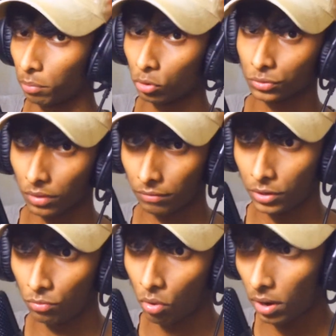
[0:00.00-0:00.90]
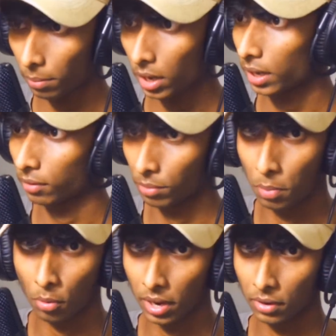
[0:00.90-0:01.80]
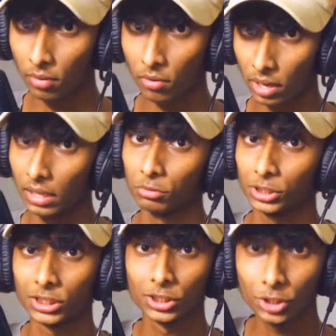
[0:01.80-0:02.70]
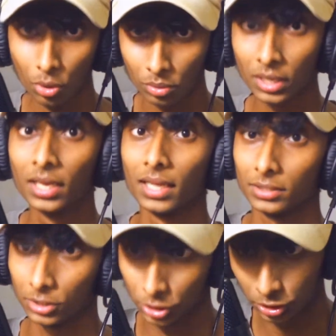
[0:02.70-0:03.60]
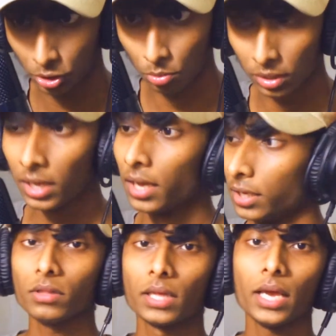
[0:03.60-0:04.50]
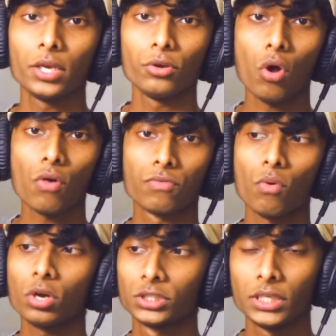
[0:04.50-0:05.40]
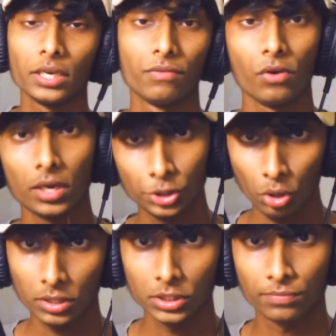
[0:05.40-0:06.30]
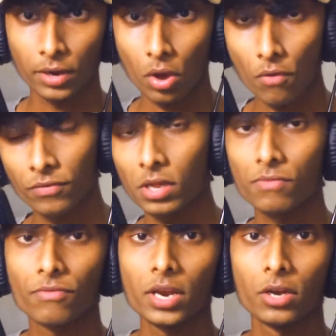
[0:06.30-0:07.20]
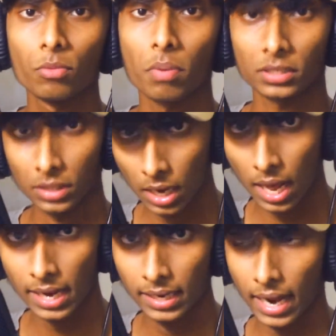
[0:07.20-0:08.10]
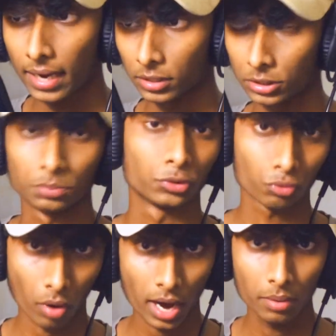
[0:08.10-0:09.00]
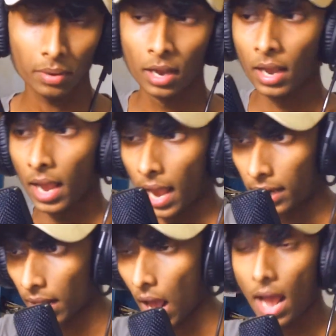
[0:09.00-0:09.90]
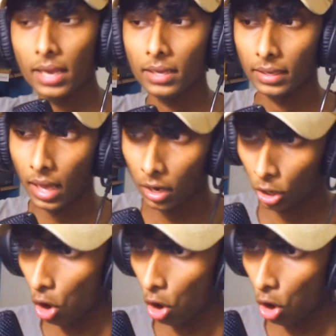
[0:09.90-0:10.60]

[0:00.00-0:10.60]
you can post whatever you want. I'm not gonna report anyone, right? That was just a joke. It's a joke. Well, thank you all for watching. If you enjoyed this video, feel free to press a like and subscribe. And I gotta